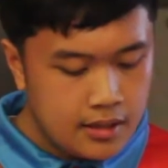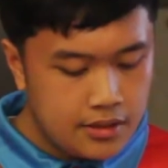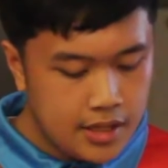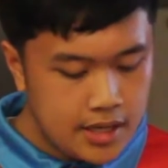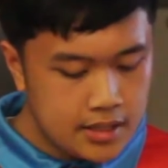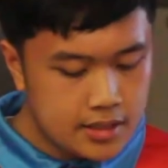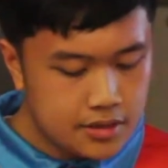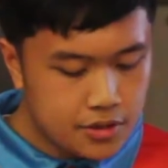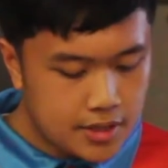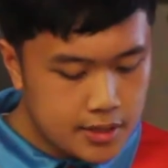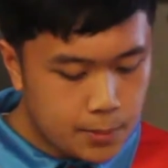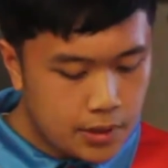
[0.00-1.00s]
These
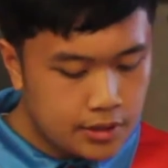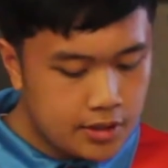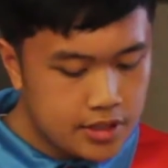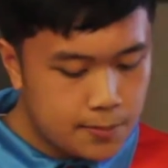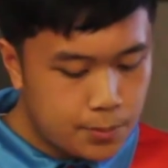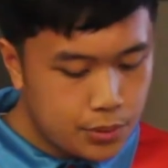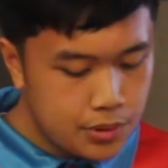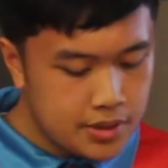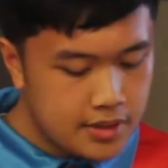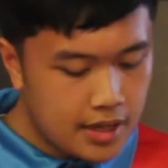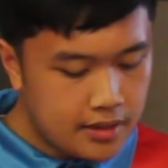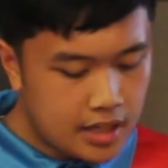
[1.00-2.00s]
transponders
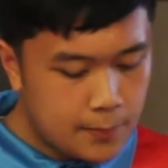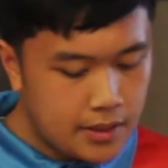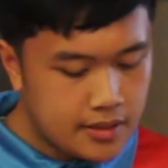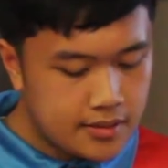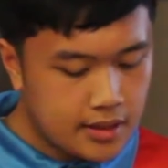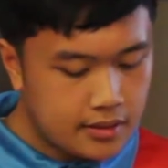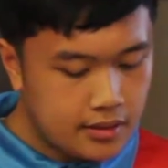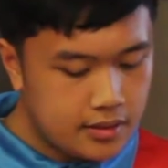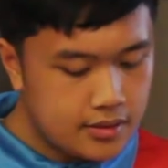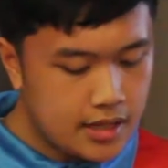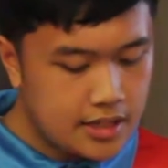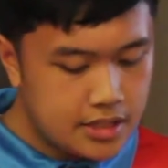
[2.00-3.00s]
boost the incoming
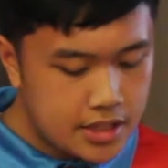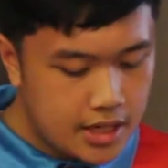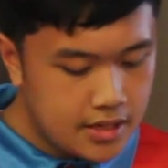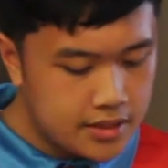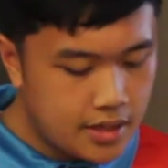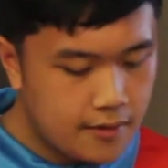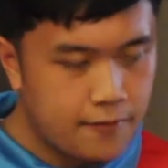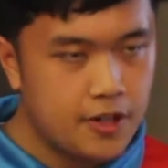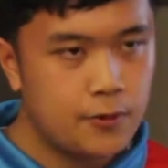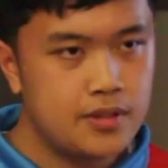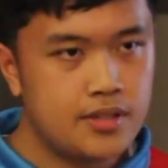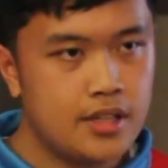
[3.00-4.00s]
signals and change their
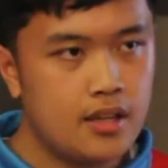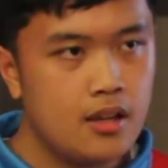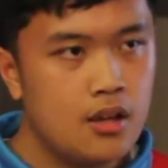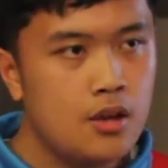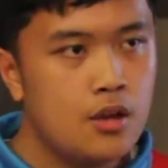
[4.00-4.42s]
frequency.